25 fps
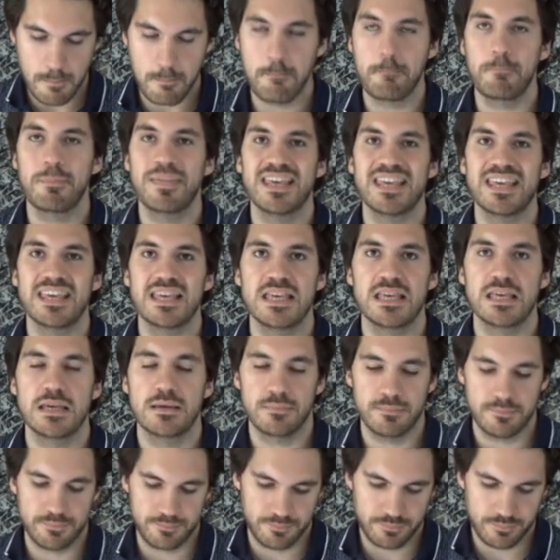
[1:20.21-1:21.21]
B.
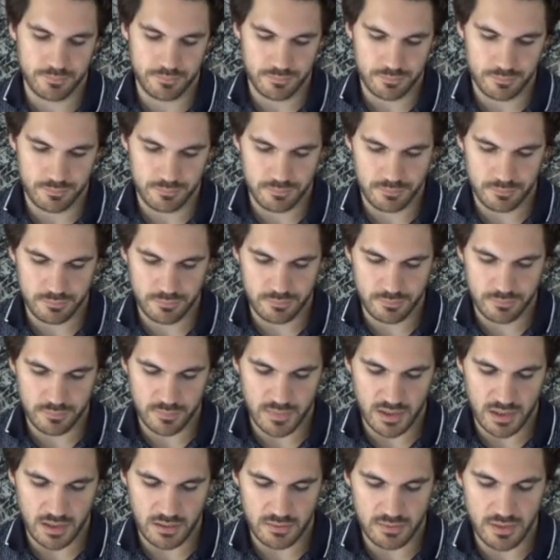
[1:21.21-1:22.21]

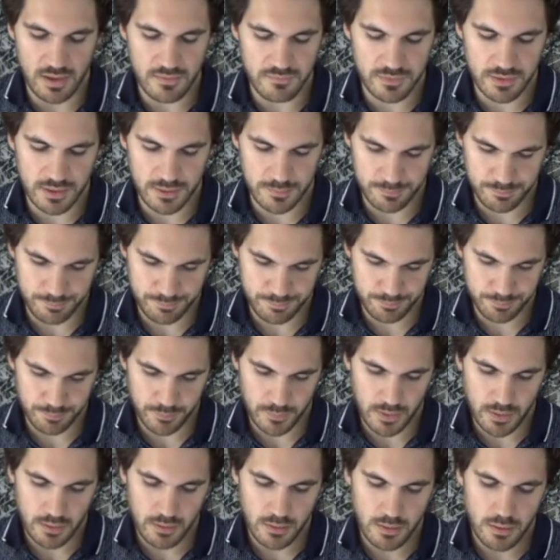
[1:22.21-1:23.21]
Lovely.
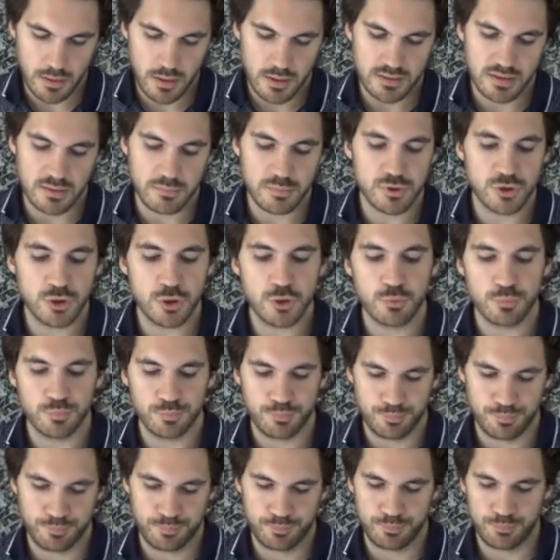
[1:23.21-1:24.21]
Number two.
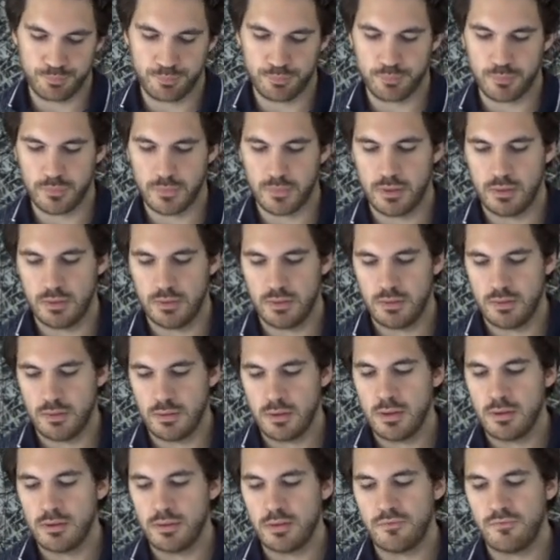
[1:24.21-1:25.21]

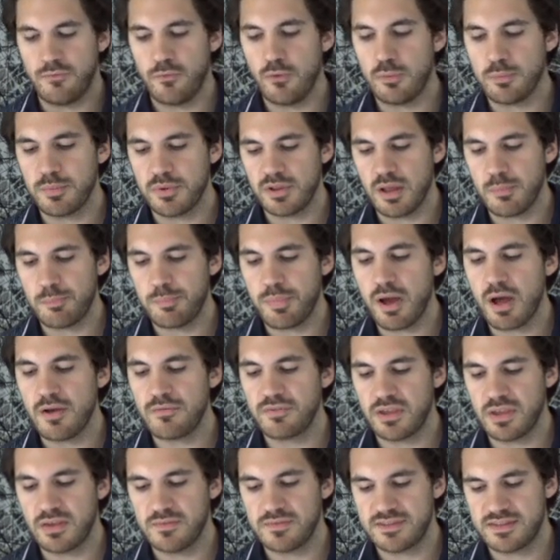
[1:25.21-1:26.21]
The formula
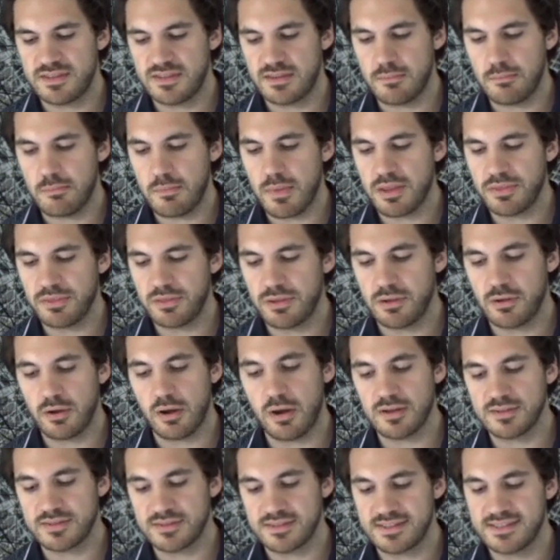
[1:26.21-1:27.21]
above gives the monthly
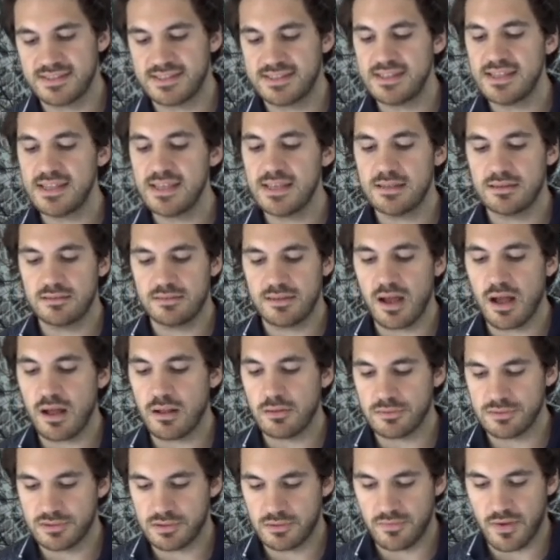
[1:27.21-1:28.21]
cost C in
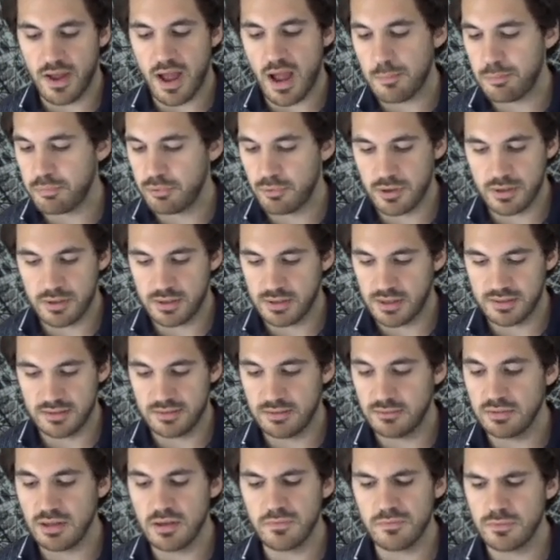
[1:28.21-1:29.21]
dollars of operating a
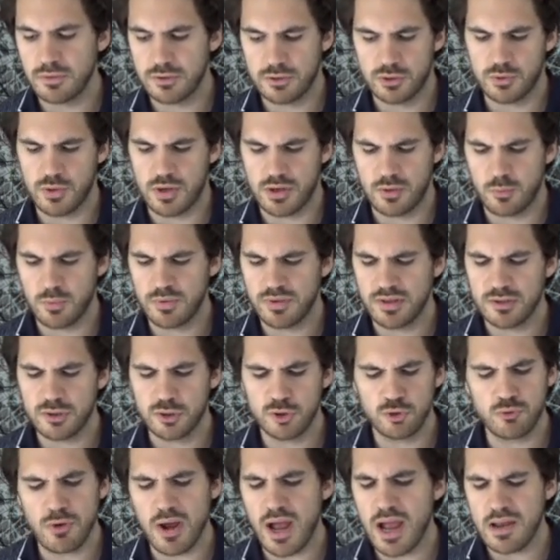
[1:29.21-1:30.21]
delivery truck when the
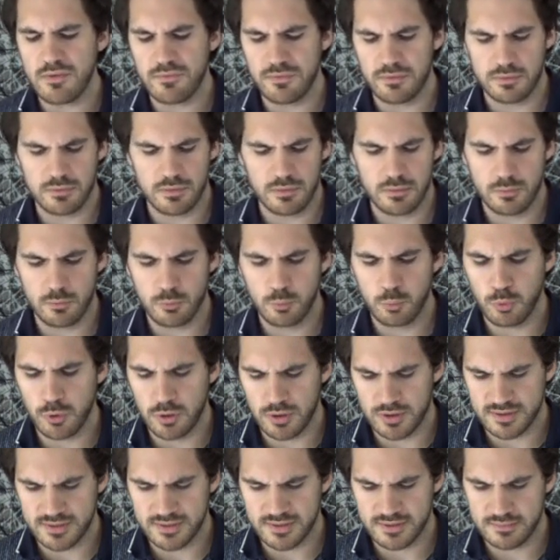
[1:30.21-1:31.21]
driver
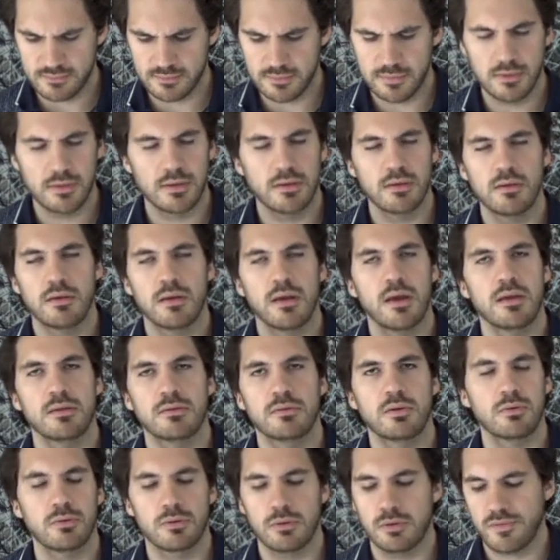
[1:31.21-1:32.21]
works a
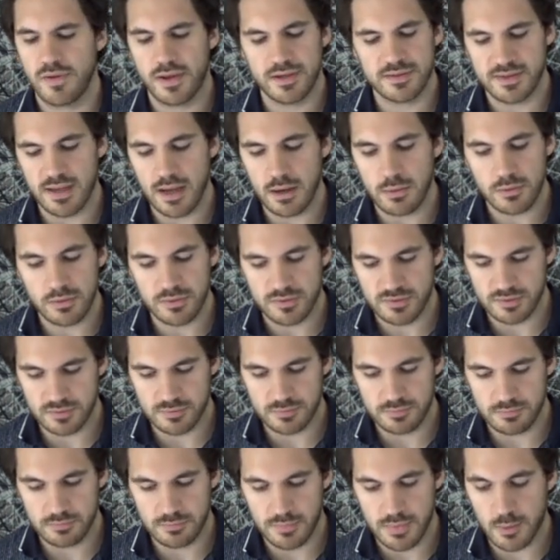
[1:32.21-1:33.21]
total of X hours,
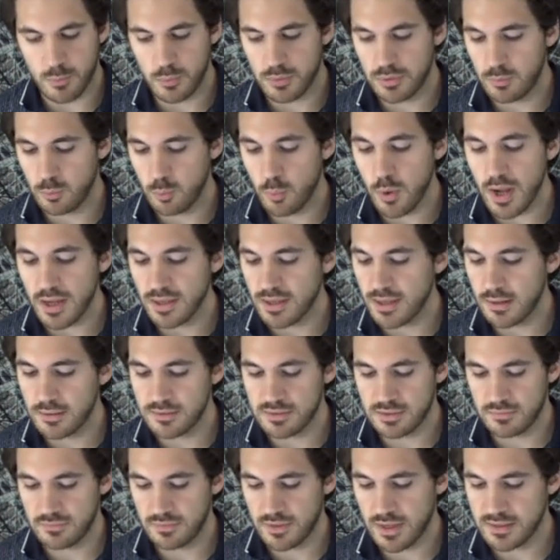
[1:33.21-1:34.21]
and when Y
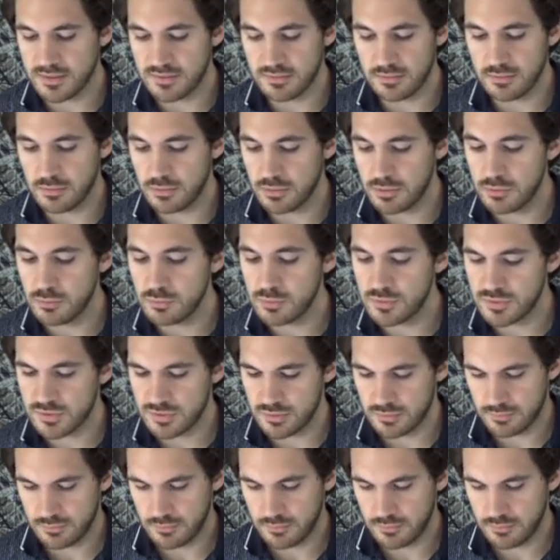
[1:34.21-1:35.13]
gallons of gasoline are used.